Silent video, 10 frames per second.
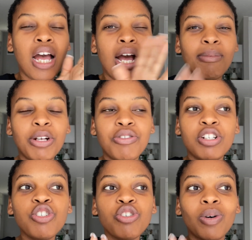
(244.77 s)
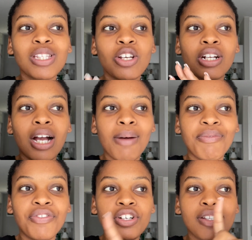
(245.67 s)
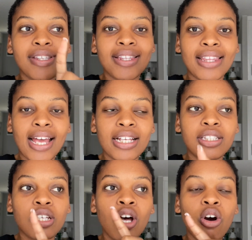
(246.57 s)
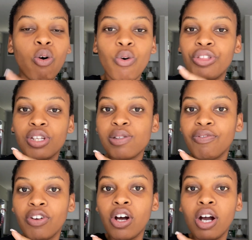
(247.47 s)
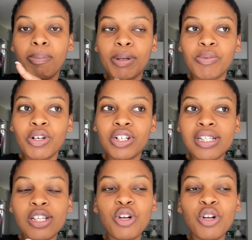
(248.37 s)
I'm not really sure what's gonna come first, that or this vlog, but we're gonna see.